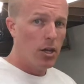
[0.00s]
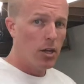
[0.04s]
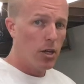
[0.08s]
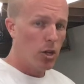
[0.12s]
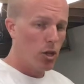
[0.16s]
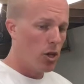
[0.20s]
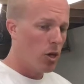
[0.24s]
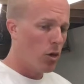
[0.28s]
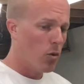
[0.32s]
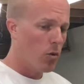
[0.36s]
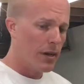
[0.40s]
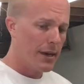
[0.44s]

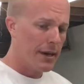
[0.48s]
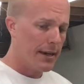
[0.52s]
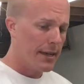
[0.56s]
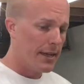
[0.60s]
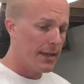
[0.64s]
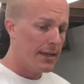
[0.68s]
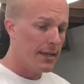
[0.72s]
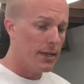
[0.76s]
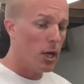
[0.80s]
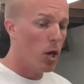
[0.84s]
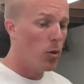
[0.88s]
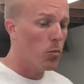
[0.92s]
You don't want to
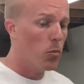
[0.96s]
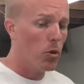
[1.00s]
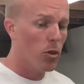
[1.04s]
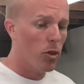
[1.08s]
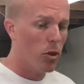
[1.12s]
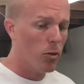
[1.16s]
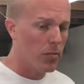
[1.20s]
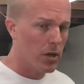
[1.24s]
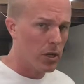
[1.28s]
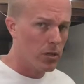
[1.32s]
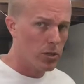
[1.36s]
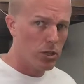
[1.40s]
end up with
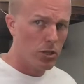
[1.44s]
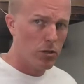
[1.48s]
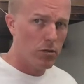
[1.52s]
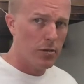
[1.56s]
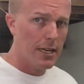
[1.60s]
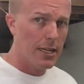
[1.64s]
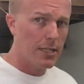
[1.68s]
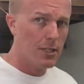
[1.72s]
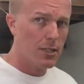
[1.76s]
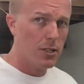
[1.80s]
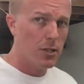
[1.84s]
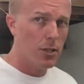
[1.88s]
a bunch of
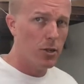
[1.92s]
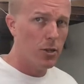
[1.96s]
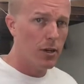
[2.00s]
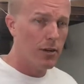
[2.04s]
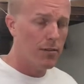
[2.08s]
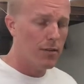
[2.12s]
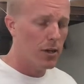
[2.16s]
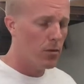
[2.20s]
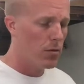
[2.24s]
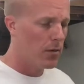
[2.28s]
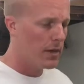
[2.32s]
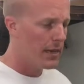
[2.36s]
residue
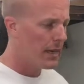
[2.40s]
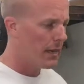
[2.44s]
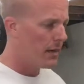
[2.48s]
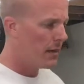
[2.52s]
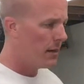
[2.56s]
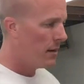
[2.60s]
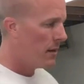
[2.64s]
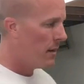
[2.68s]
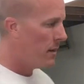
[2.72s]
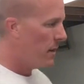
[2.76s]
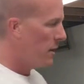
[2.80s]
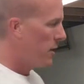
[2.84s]
everywhere.